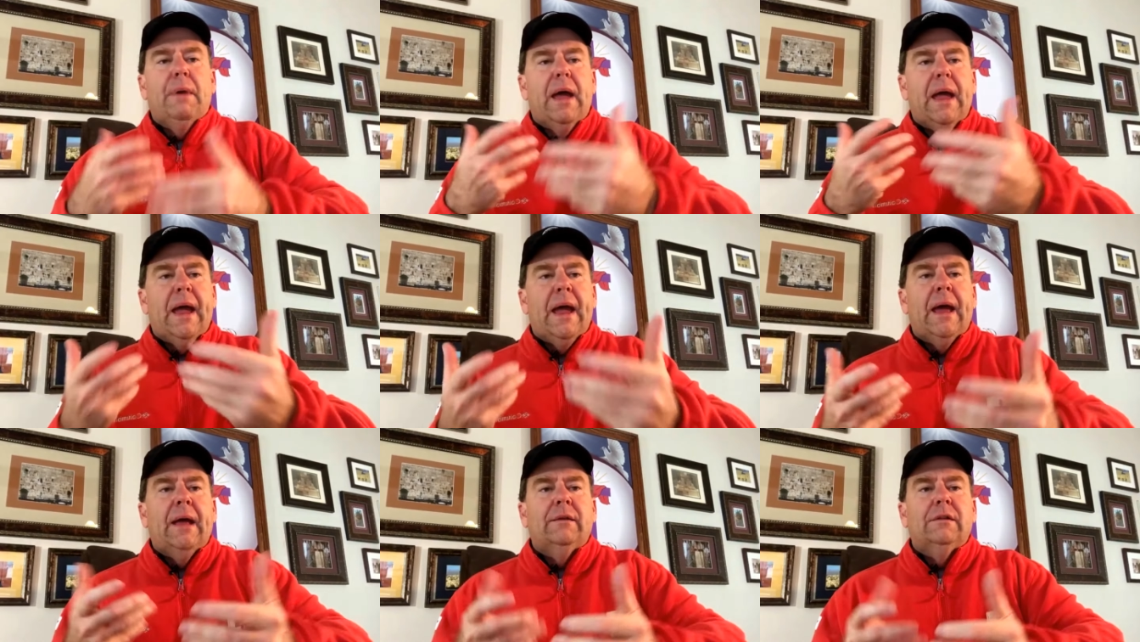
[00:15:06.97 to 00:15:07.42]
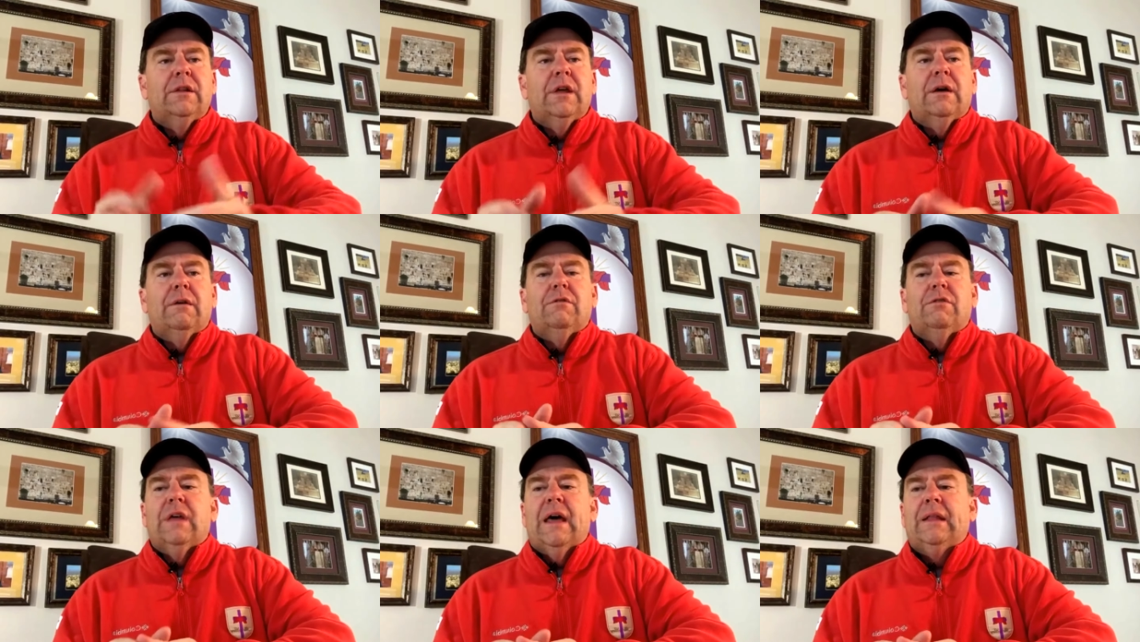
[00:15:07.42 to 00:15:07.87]
And
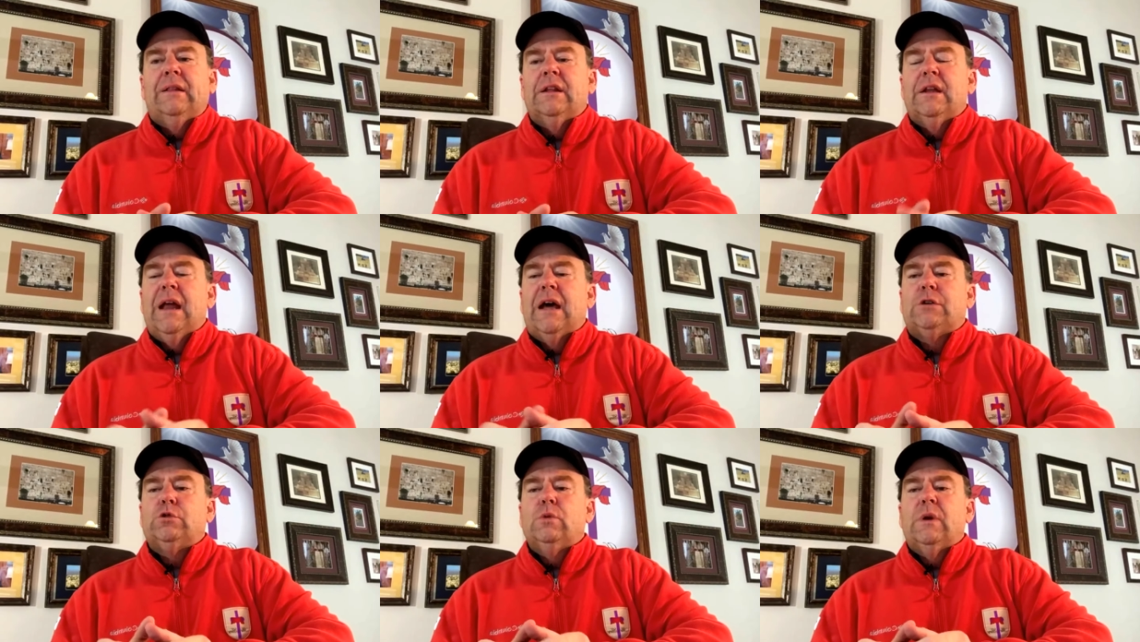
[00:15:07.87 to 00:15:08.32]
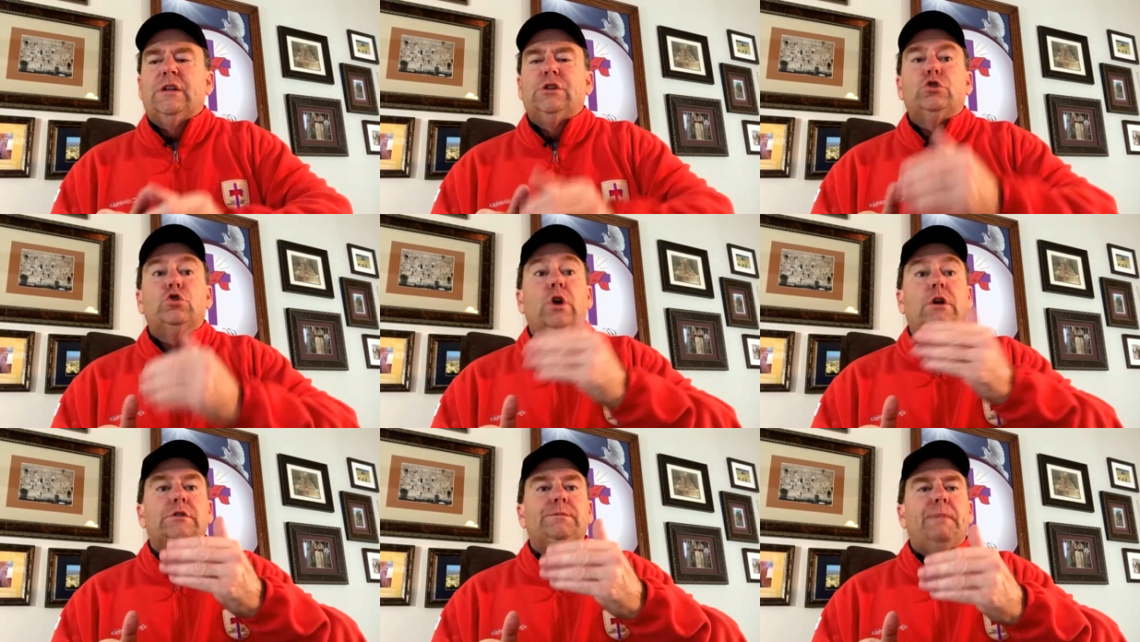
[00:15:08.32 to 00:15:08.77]
then the next one is
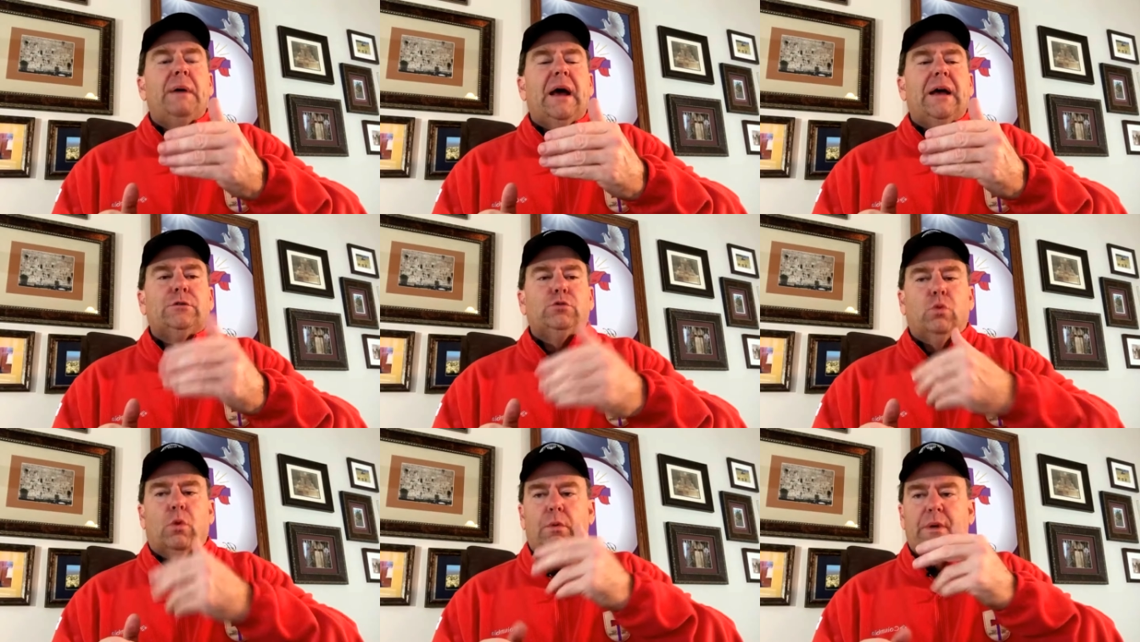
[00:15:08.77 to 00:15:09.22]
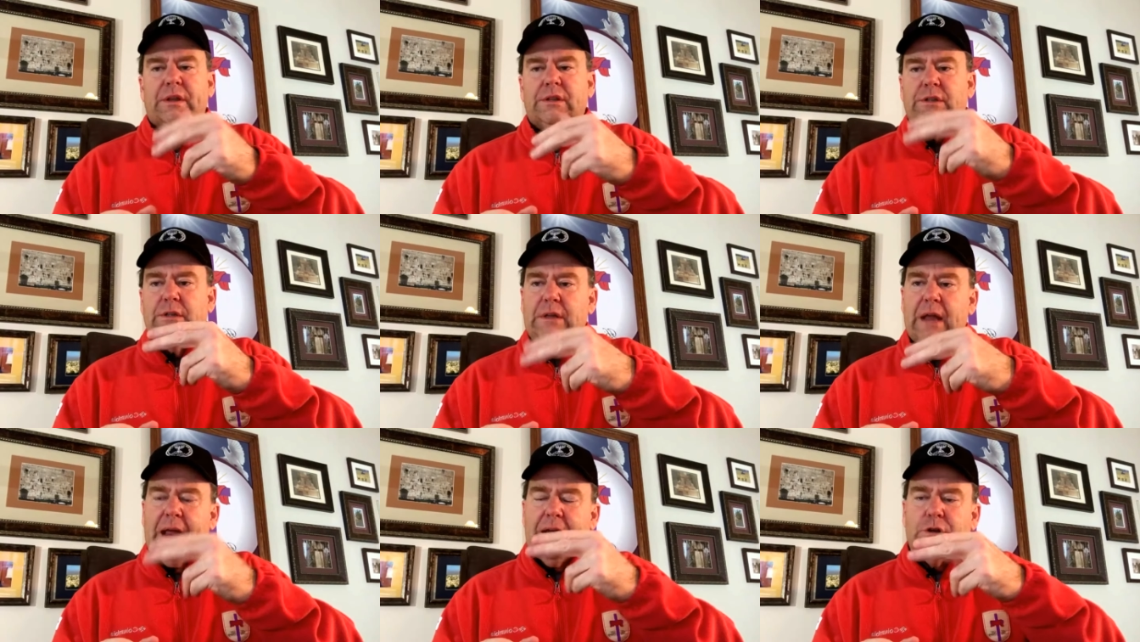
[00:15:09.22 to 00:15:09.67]
trespass, where we
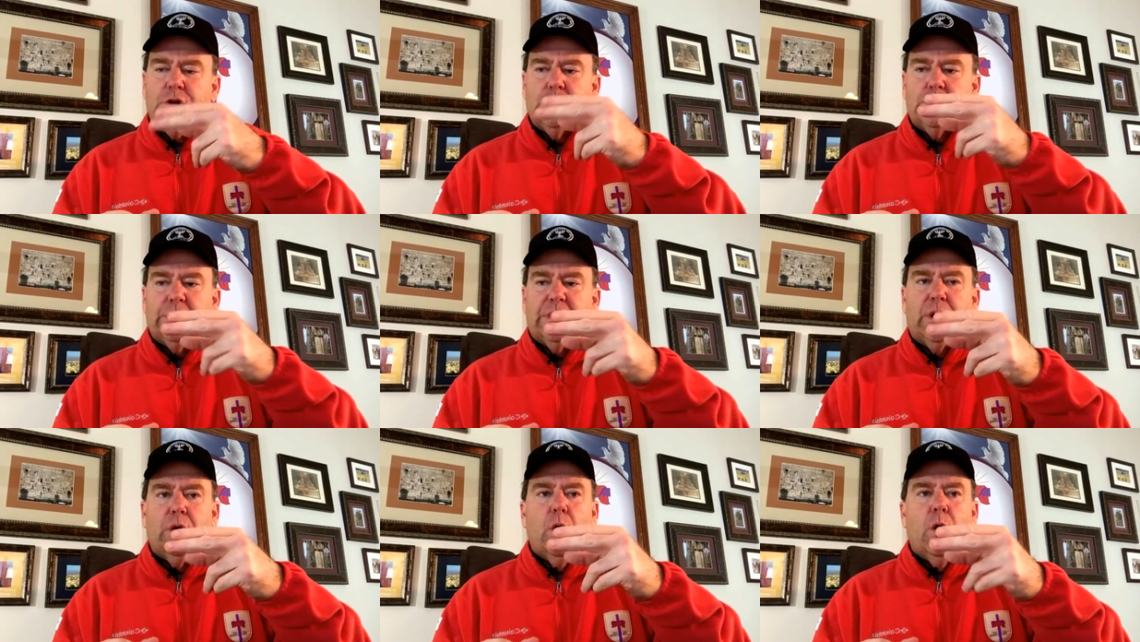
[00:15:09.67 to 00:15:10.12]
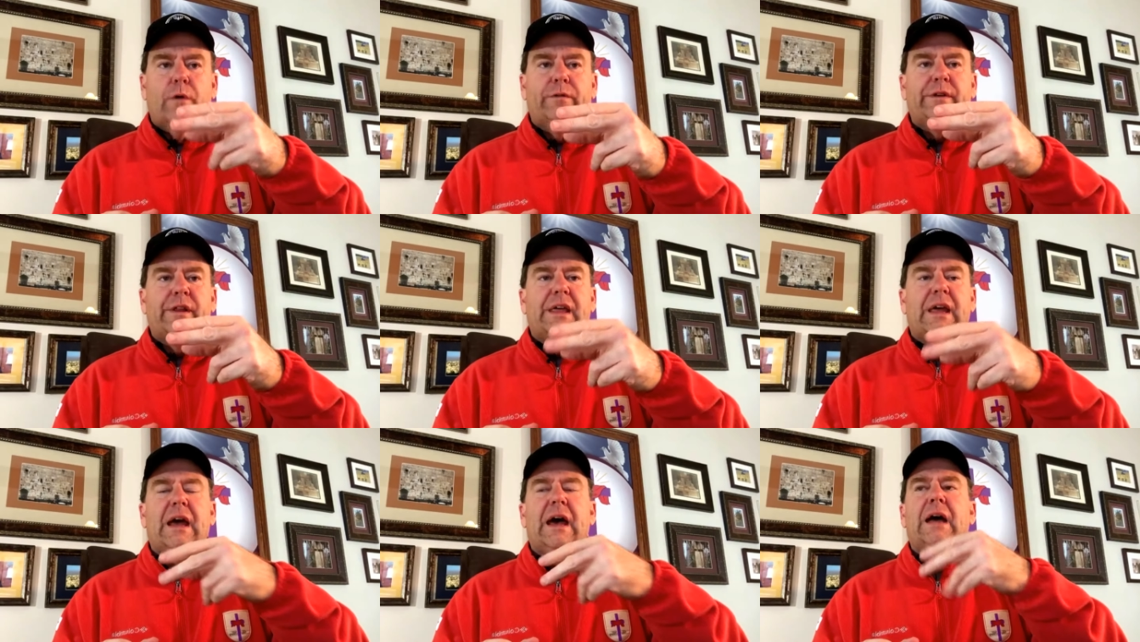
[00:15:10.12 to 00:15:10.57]
dangerously go over
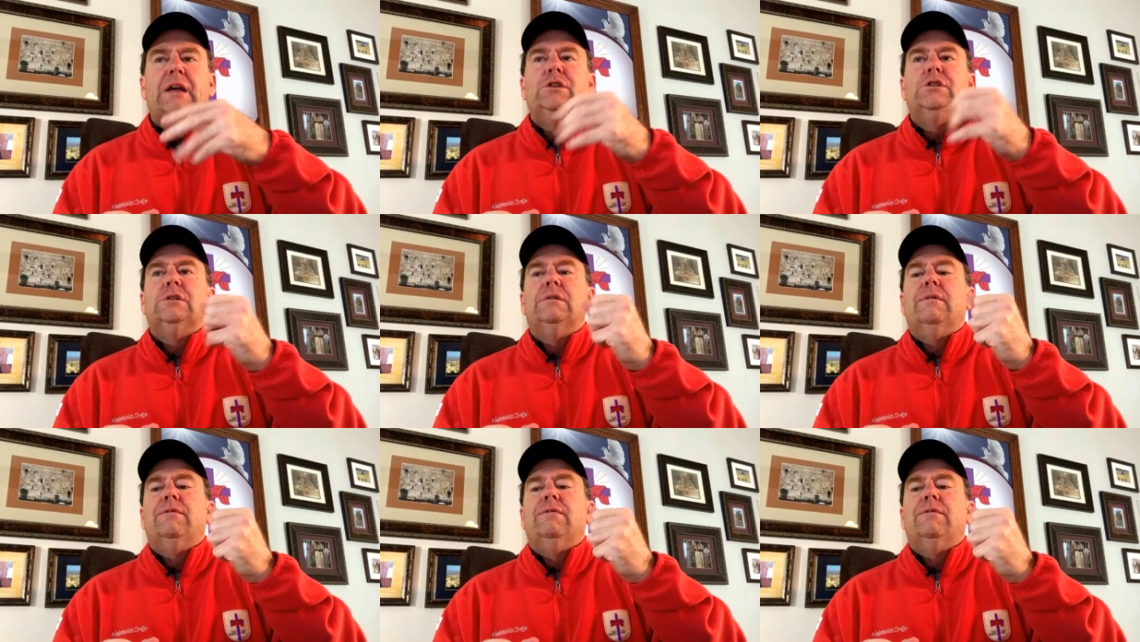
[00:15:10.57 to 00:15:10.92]
to the edge.